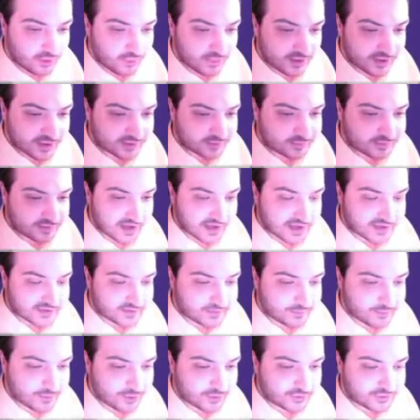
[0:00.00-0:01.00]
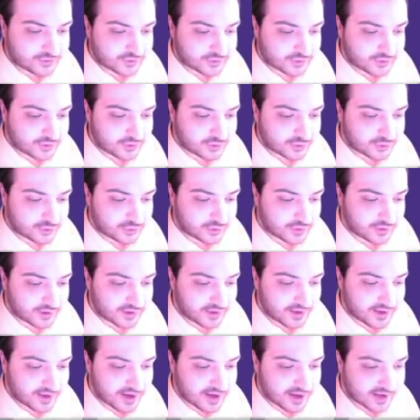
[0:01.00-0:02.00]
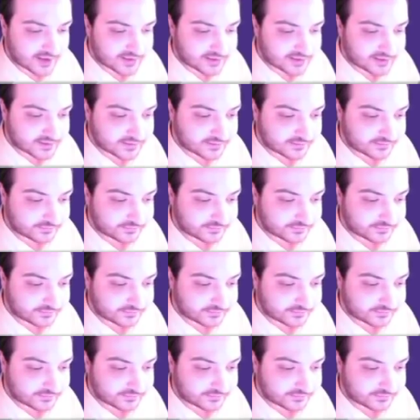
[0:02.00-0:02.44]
What is black supposed to do next?